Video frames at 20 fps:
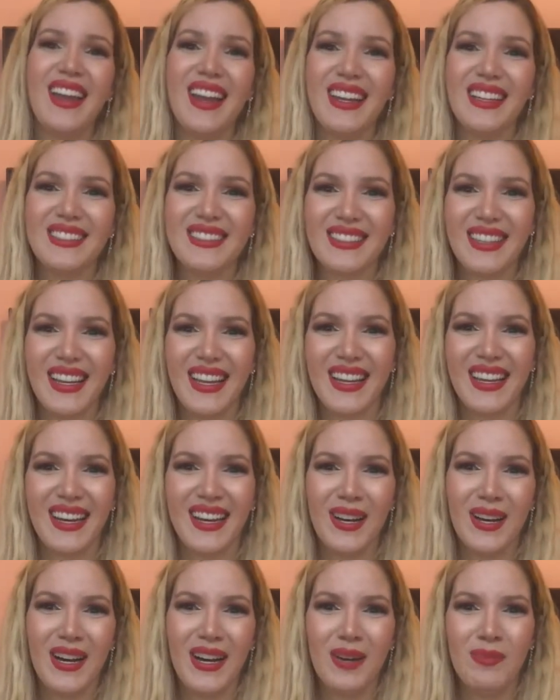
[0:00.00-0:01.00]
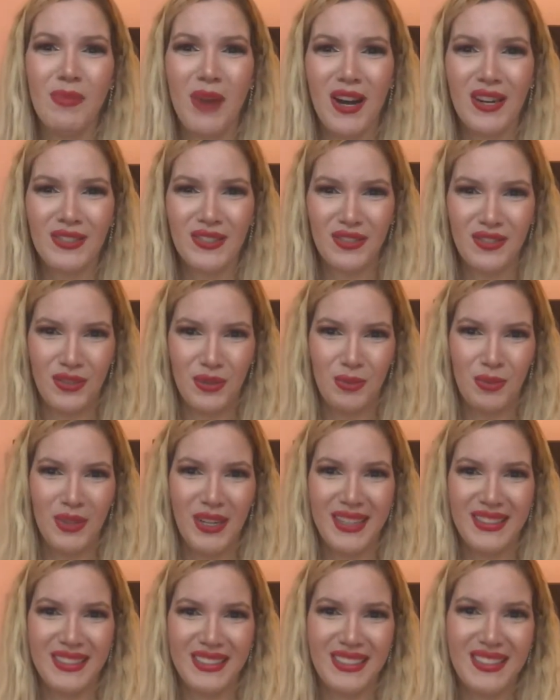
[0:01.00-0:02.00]
it's like a box of
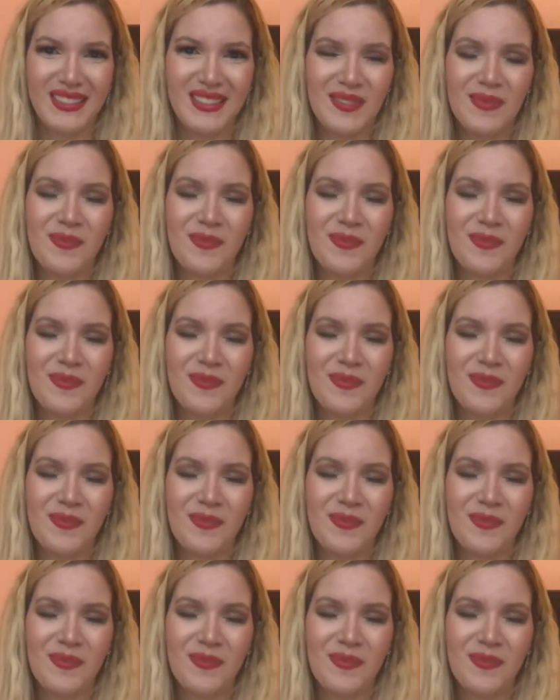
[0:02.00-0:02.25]
surprises.